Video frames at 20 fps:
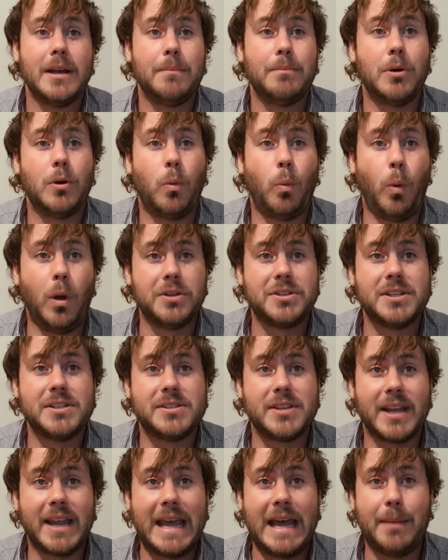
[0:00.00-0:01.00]
But what is
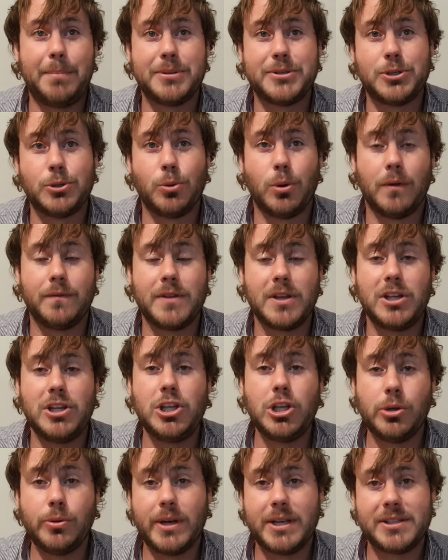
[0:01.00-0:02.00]
the capital of the
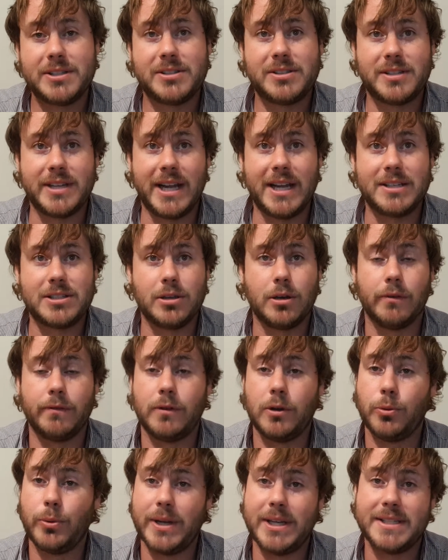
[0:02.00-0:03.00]
US state of
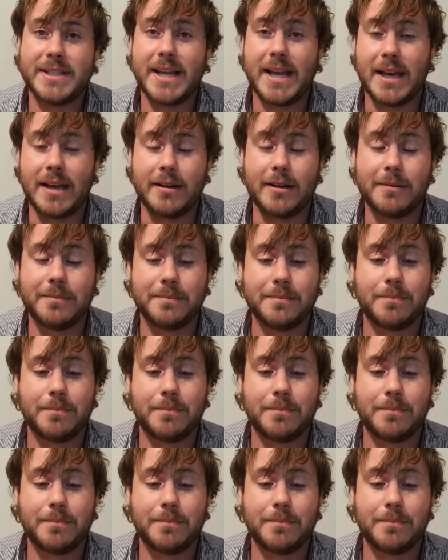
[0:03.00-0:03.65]
Louisiana?